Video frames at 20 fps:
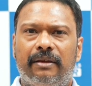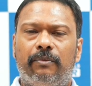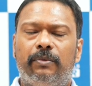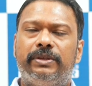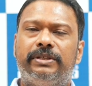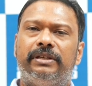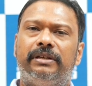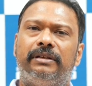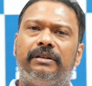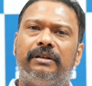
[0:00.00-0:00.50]

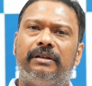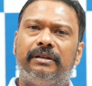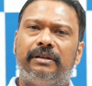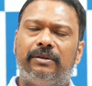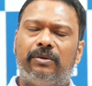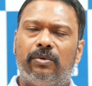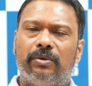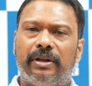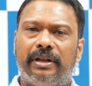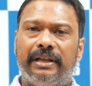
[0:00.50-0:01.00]
which in
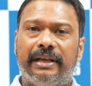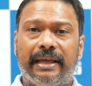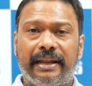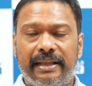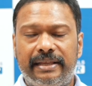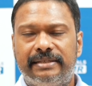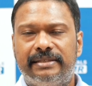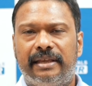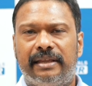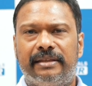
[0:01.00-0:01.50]
turn could
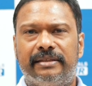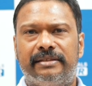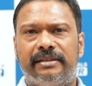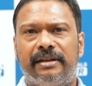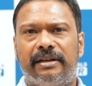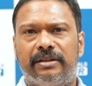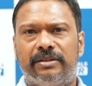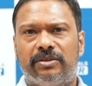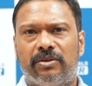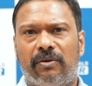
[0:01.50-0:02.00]
increase the
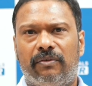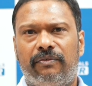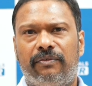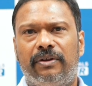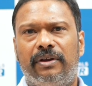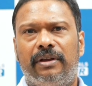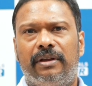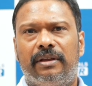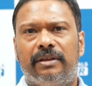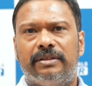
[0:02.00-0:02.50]
incidence of
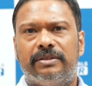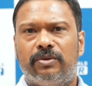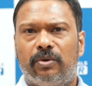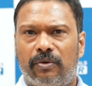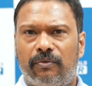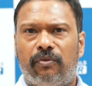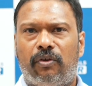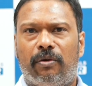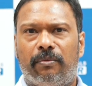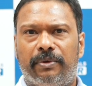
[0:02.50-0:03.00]

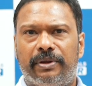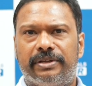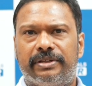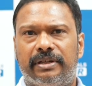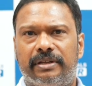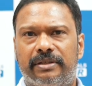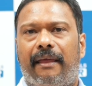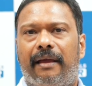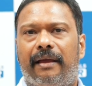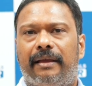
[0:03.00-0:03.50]
stone
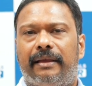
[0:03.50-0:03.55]
formation.